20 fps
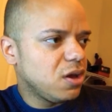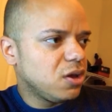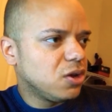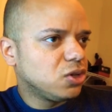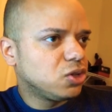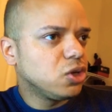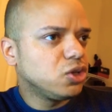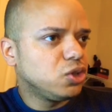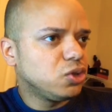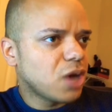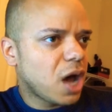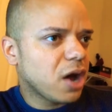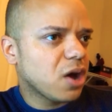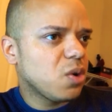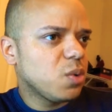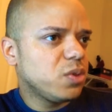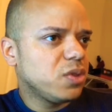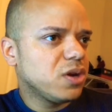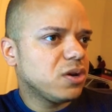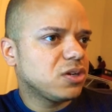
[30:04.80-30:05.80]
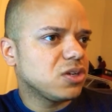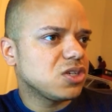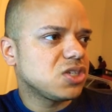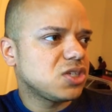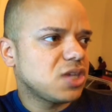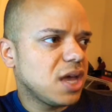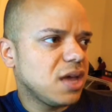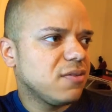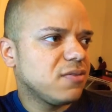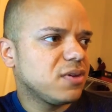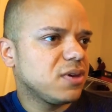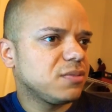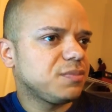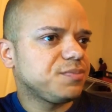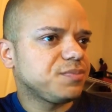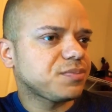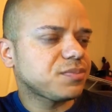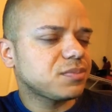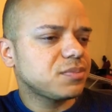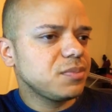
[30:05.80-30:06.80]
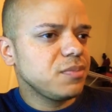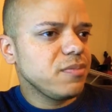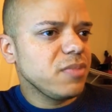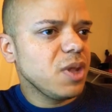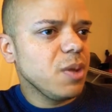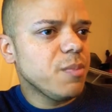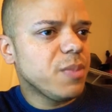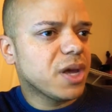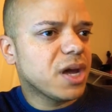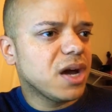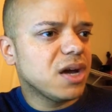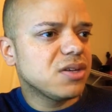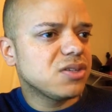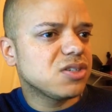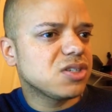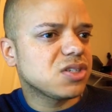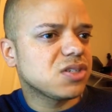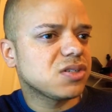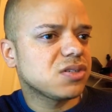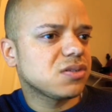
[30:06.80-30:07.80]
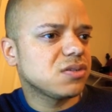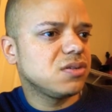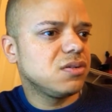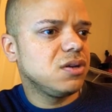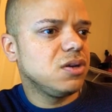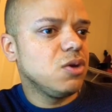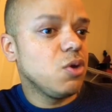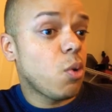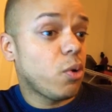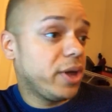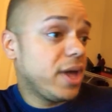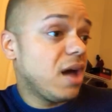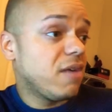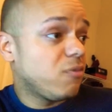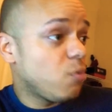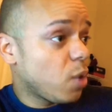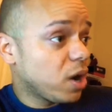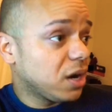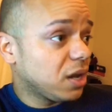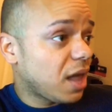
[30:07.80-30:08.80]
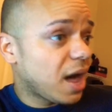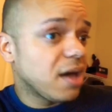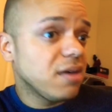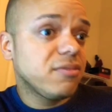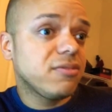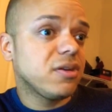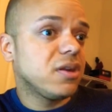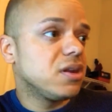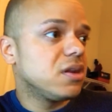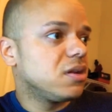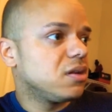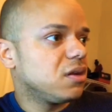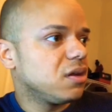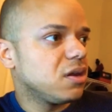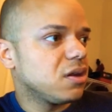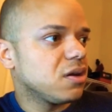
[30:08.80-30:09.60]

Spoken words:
Should you not go in there to save it because you only have one life and